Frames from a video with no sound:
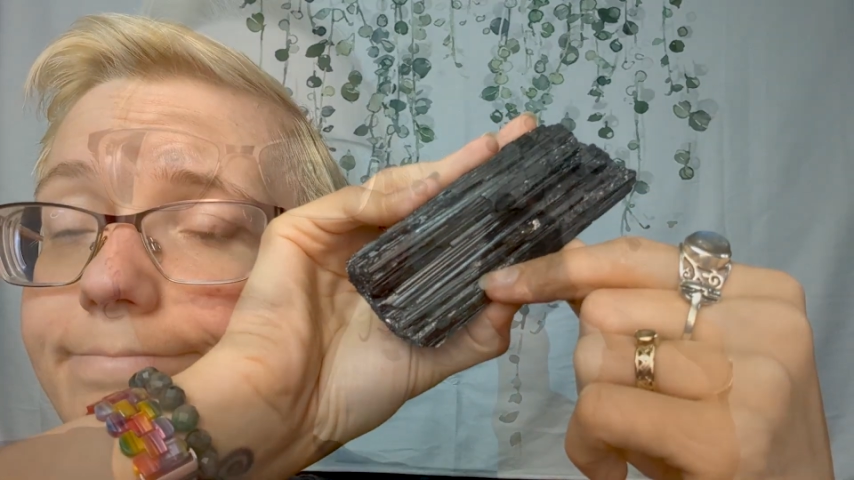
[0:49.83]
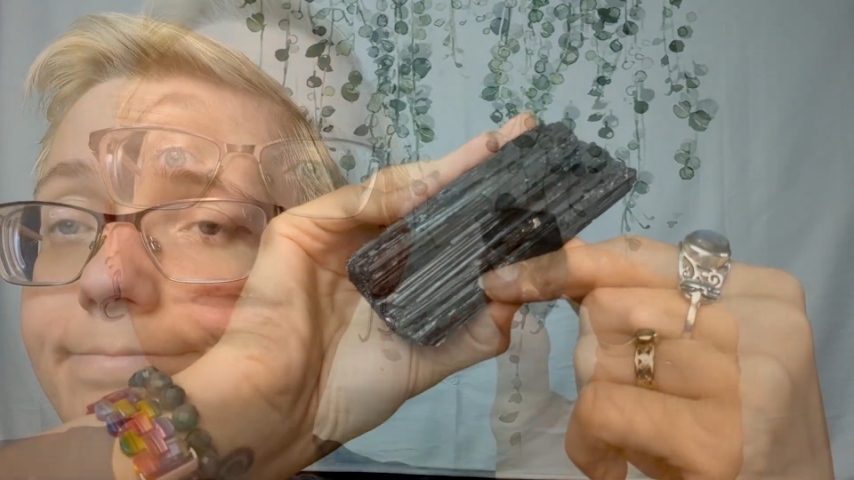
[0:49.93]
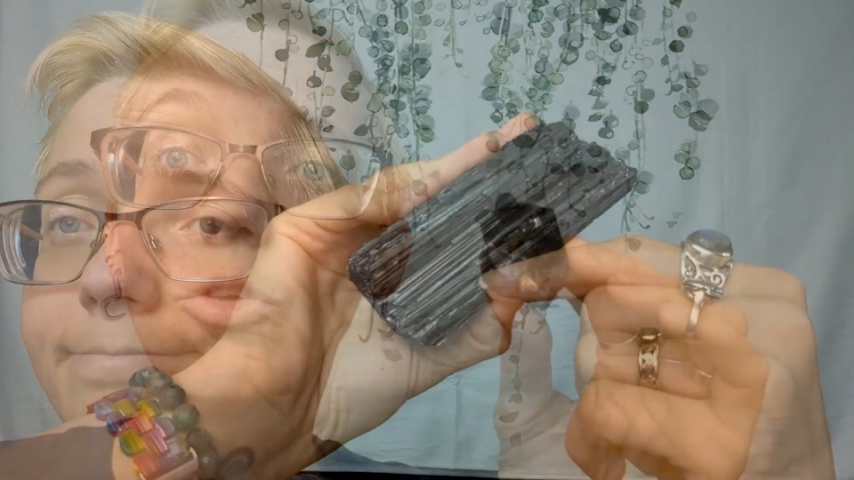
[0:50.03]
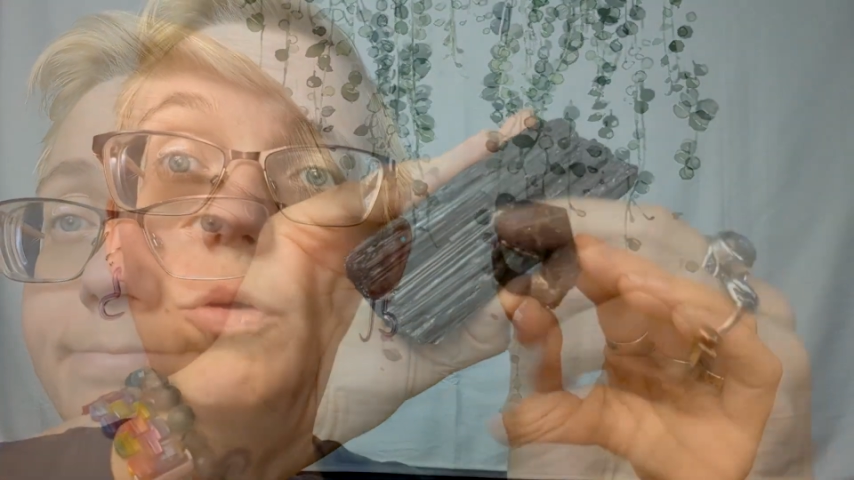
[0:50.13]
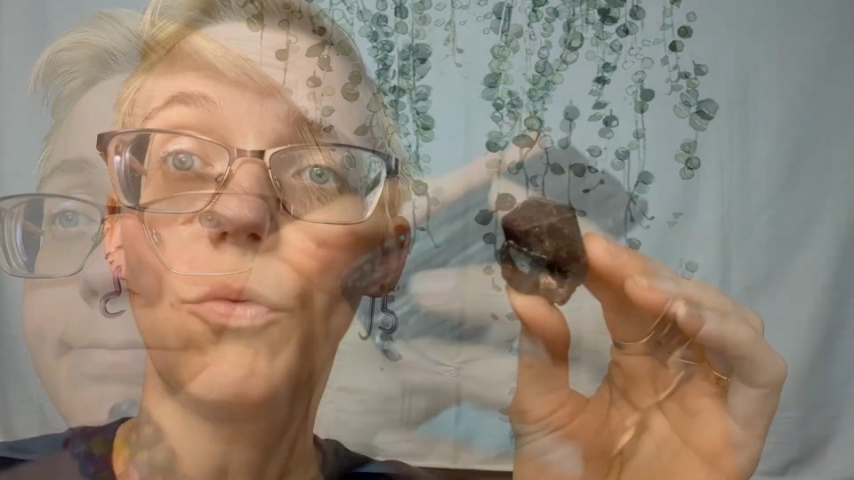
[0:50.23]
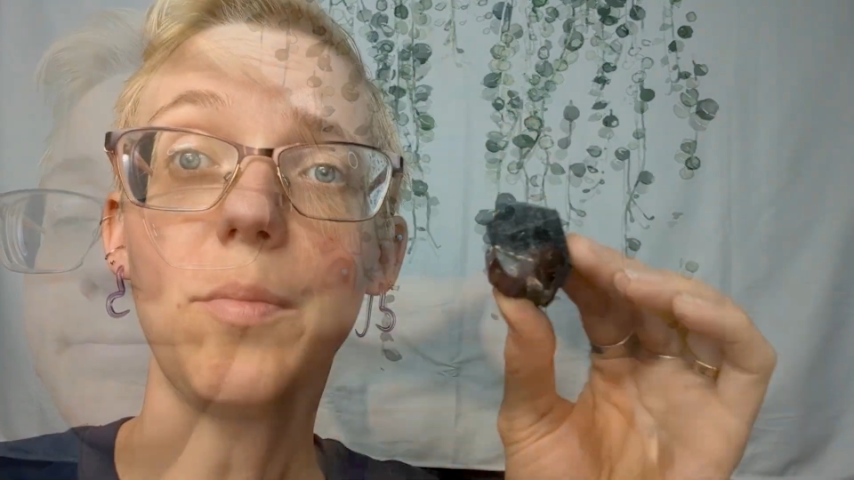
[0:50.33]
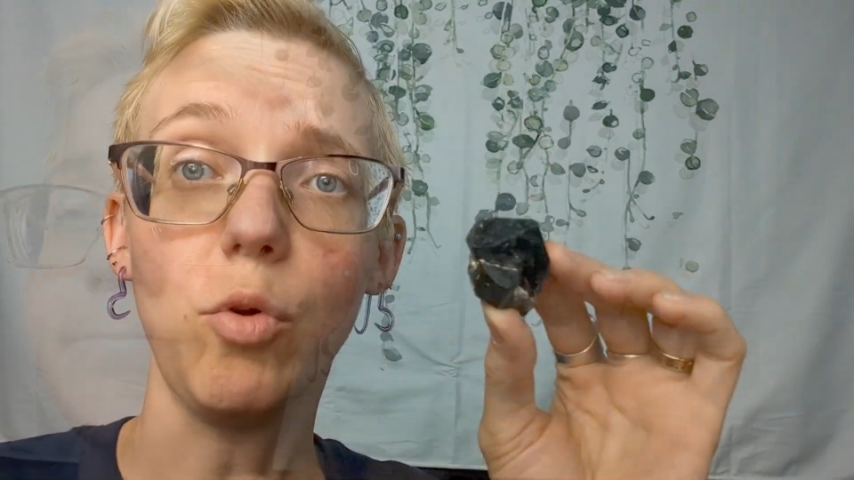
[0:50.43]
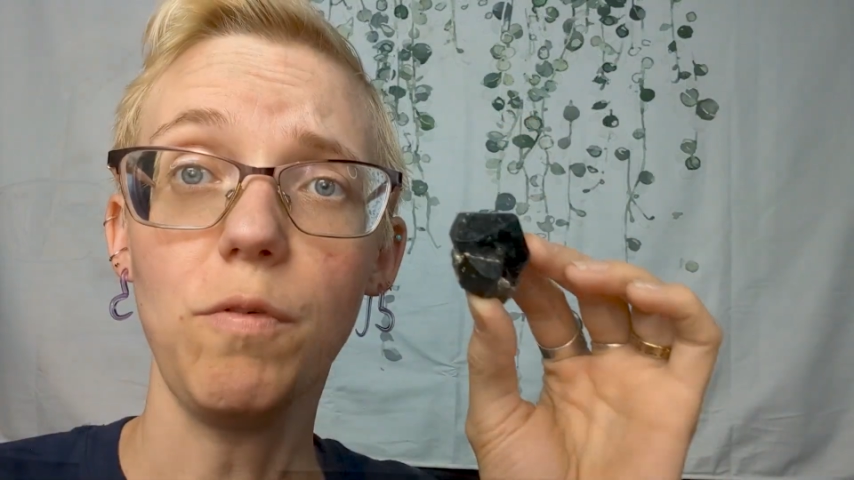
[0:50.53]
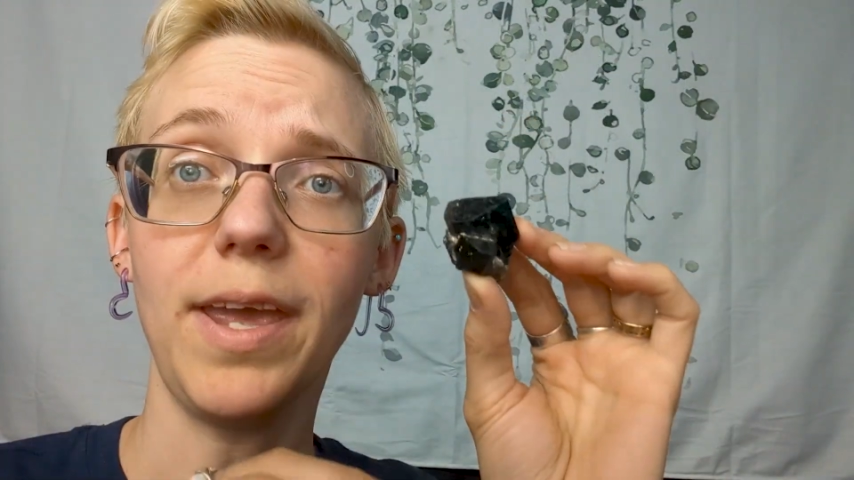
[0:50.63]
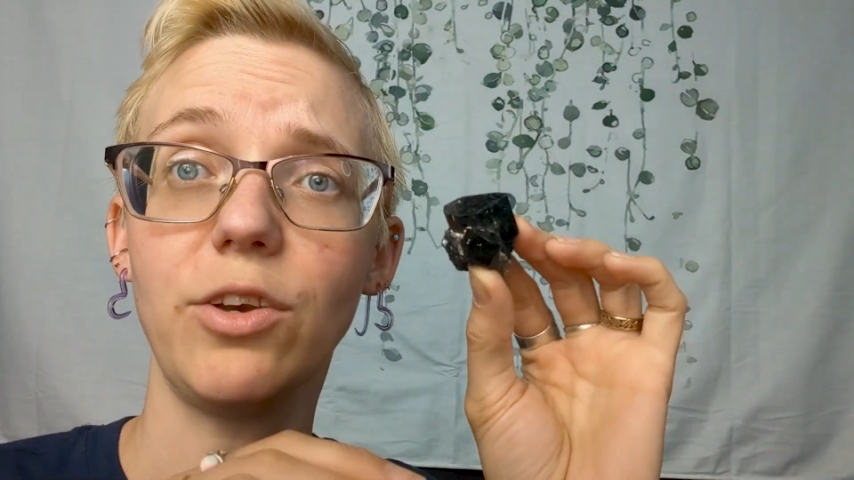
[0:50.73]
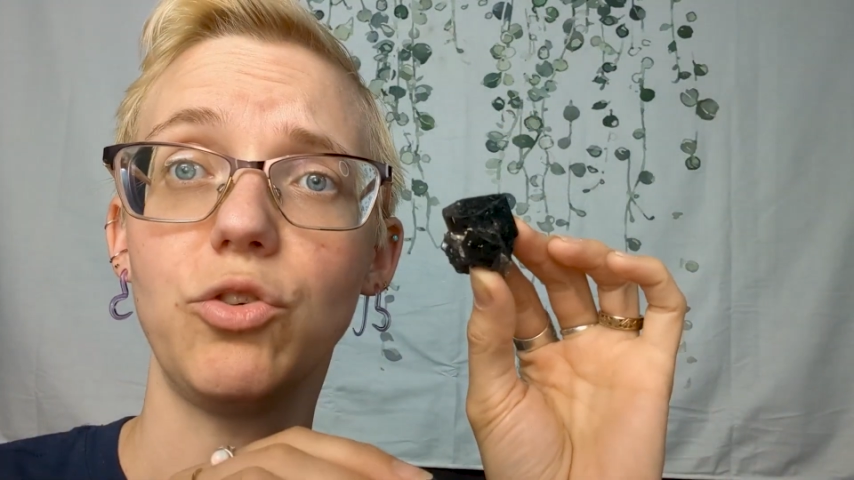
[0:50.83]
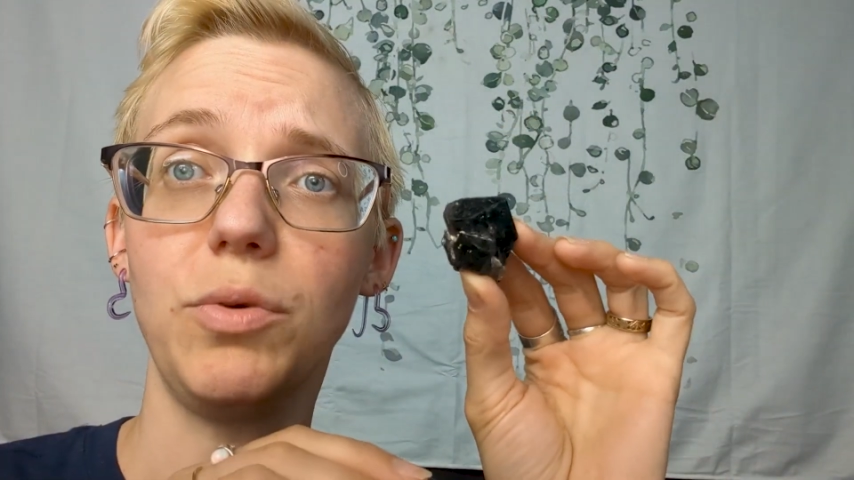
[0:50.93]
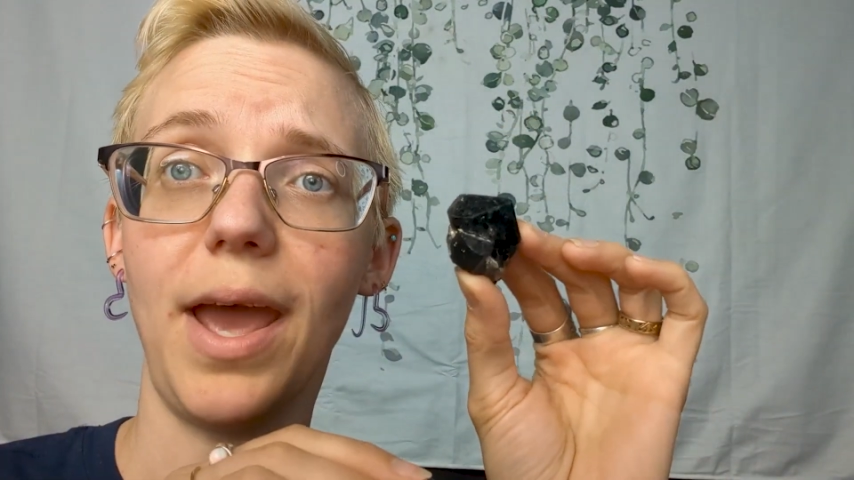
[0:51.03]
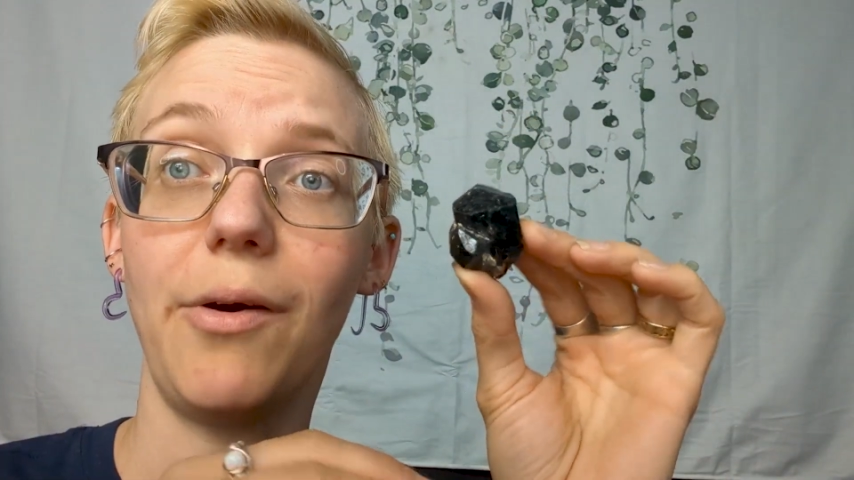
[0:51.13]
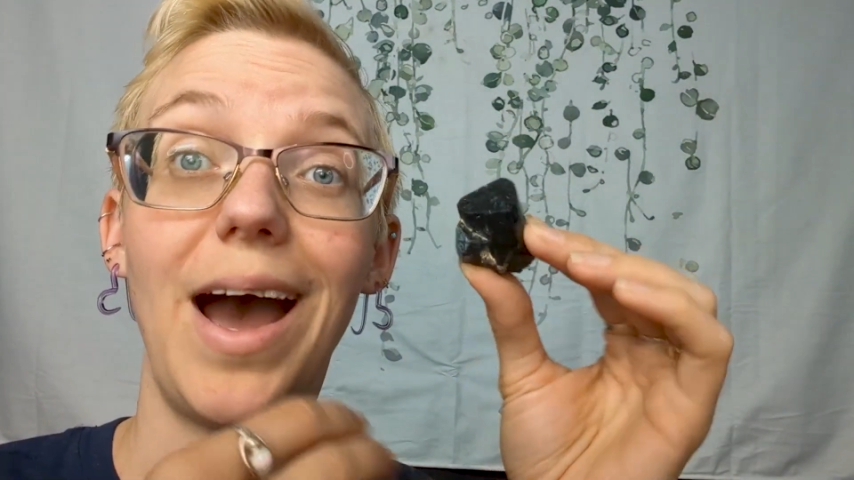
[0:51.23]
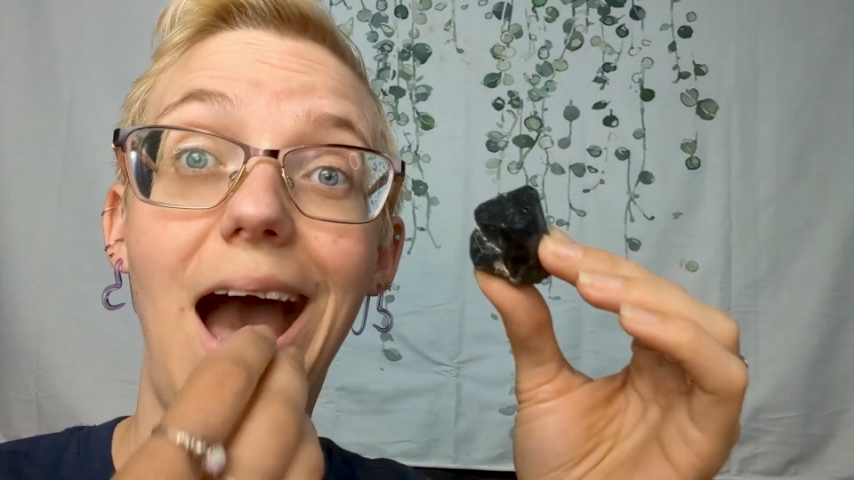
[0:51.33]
So if we move into now a